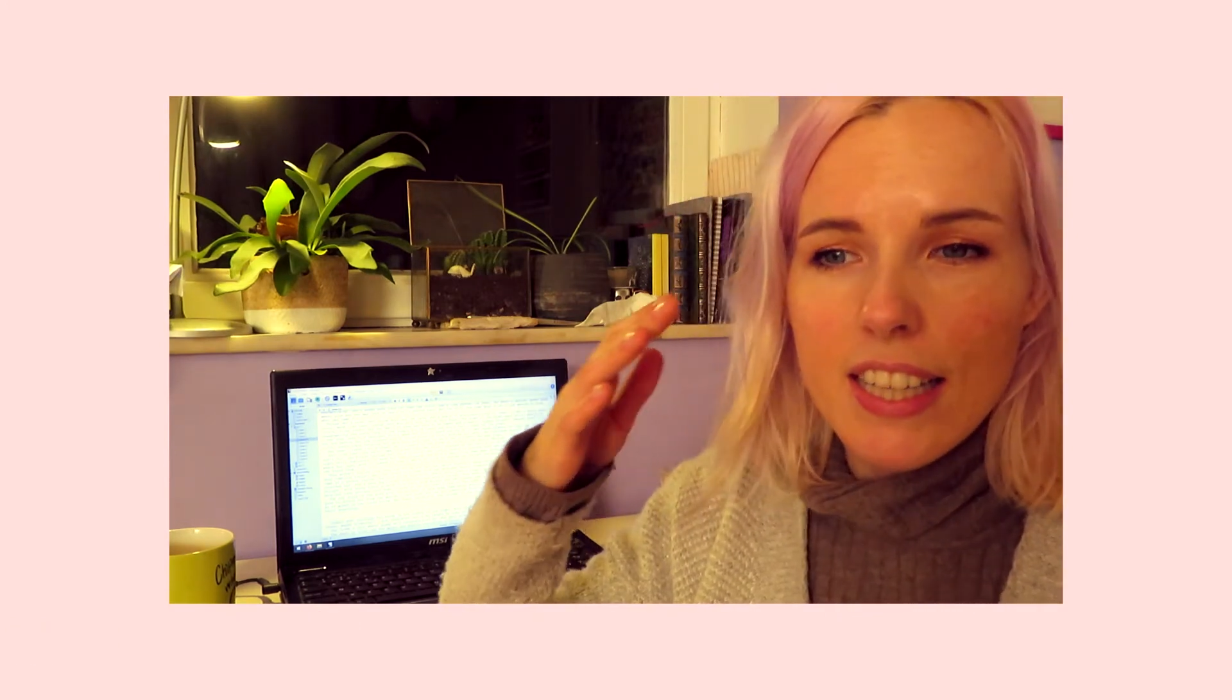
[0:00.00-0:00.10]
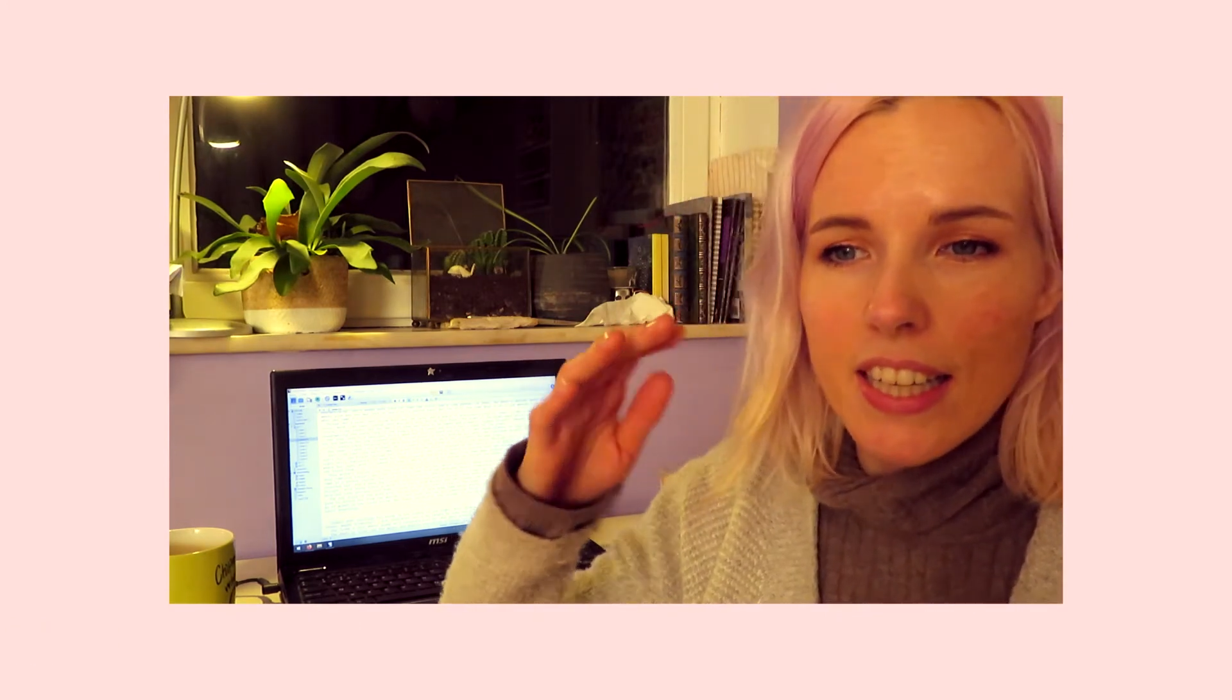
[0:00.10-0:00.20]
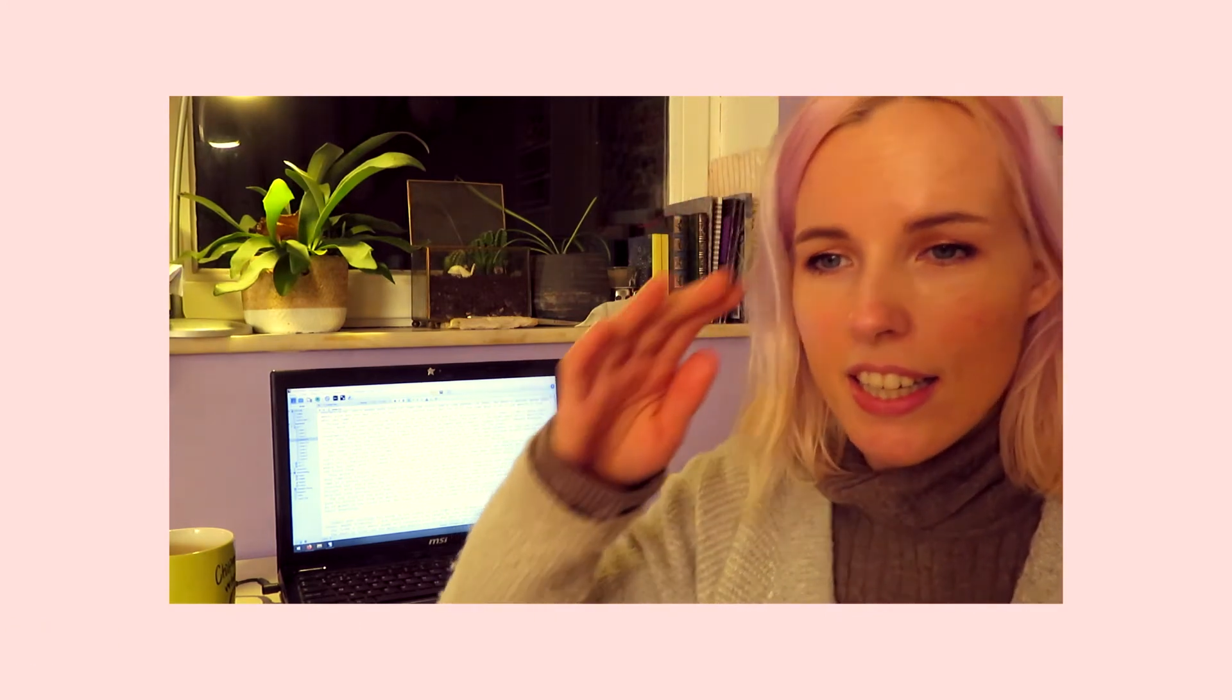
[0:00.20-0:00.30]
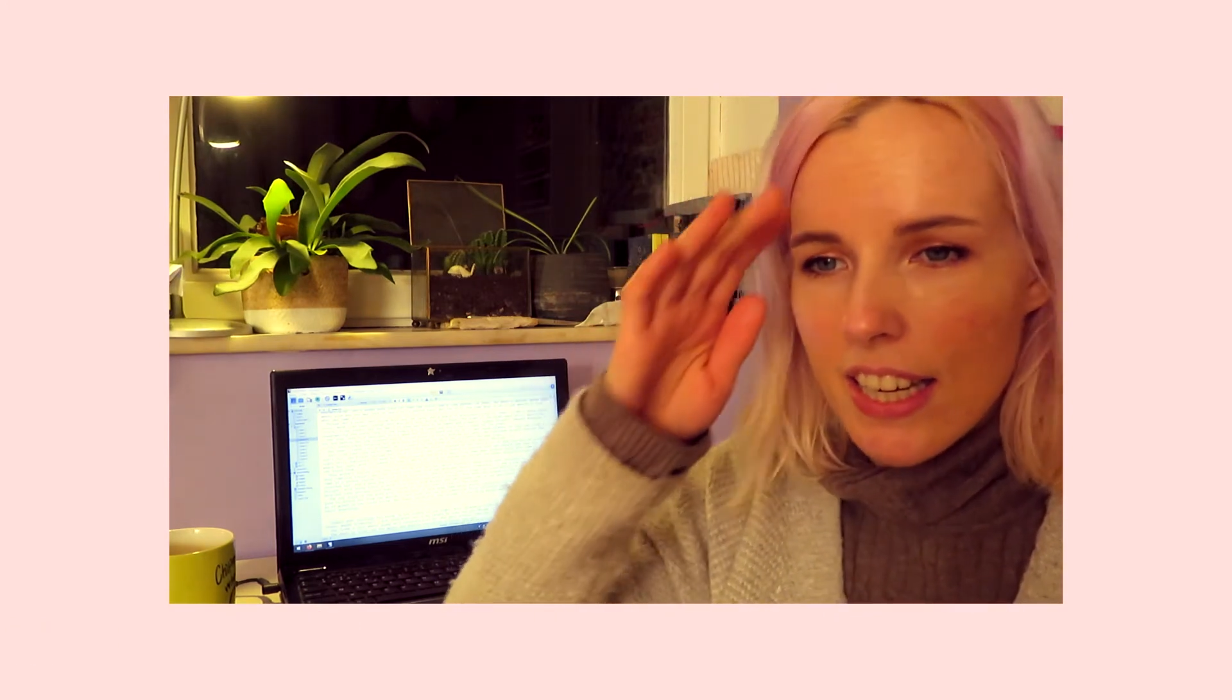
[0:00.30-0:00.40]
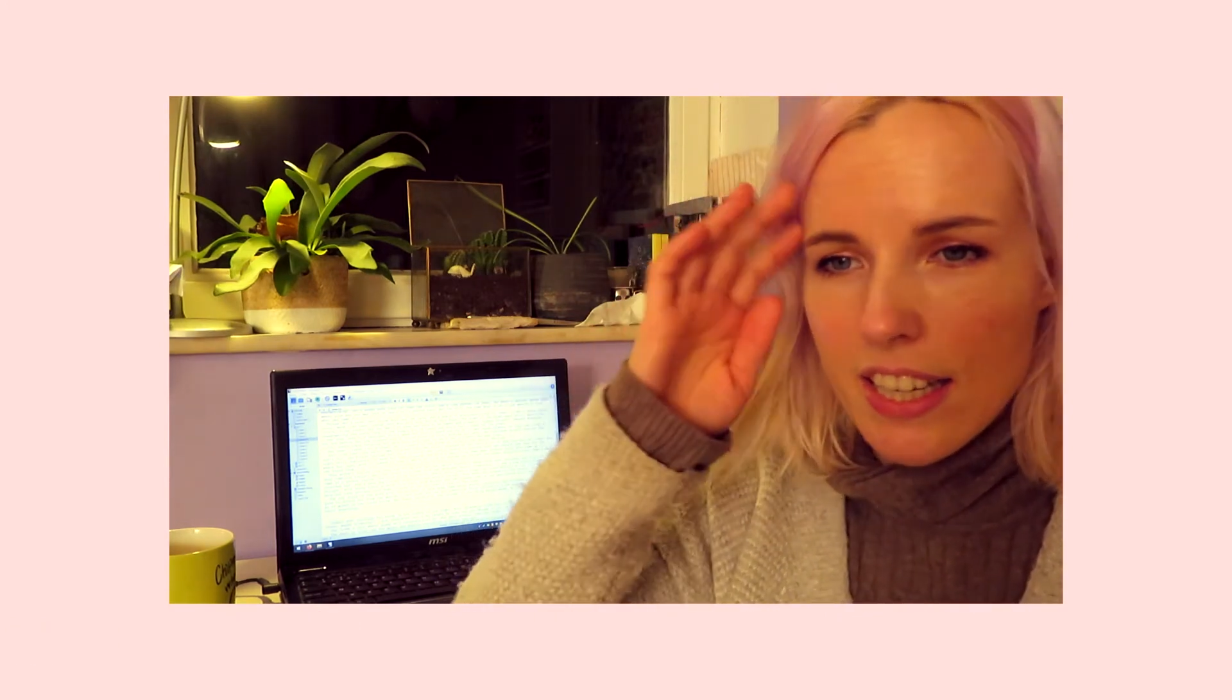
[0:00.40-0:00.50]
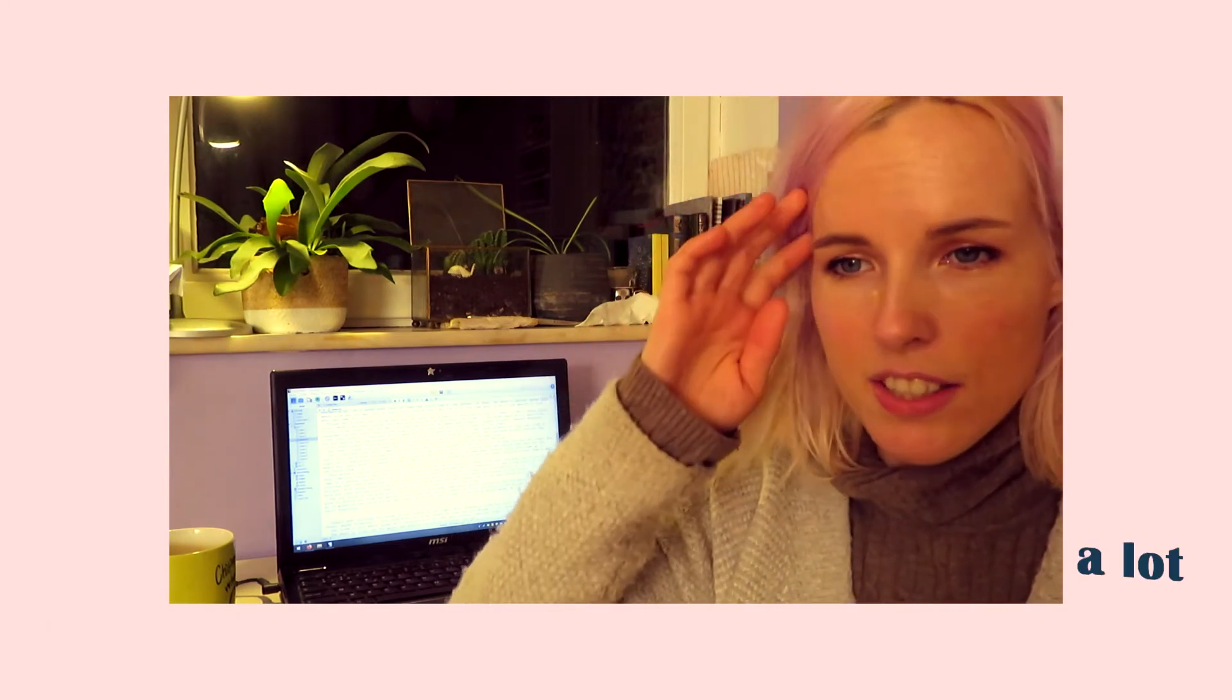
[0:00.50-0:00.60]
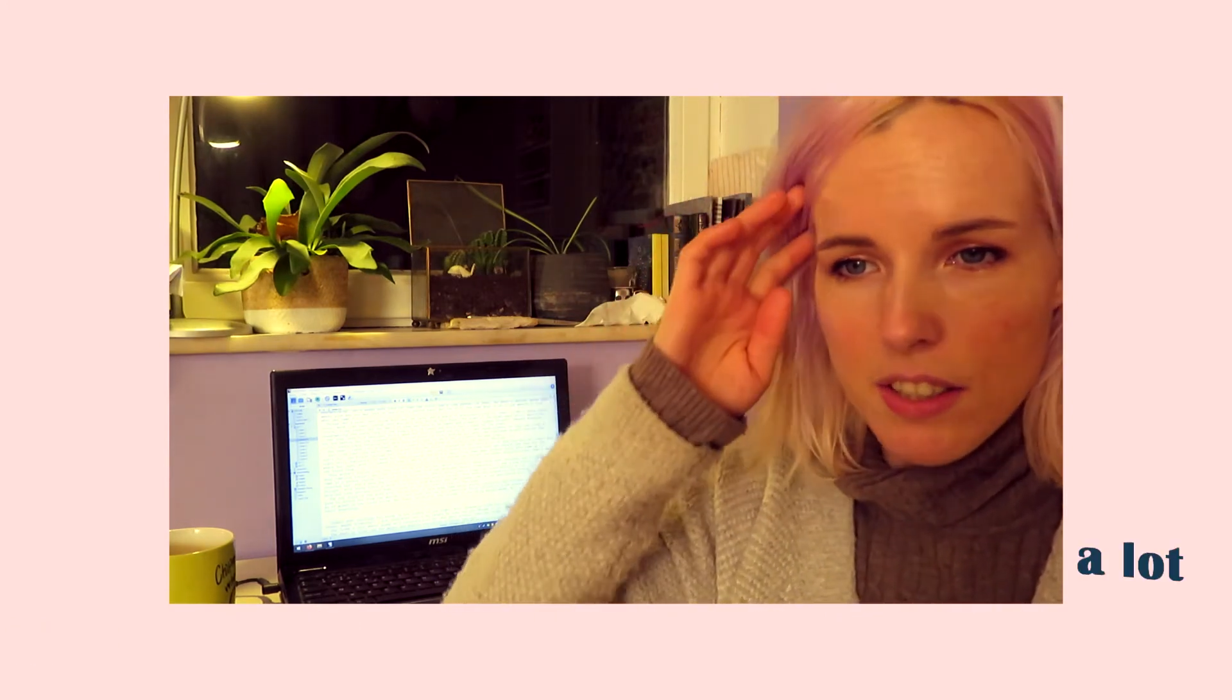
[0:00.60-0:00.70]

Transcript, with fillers: they need,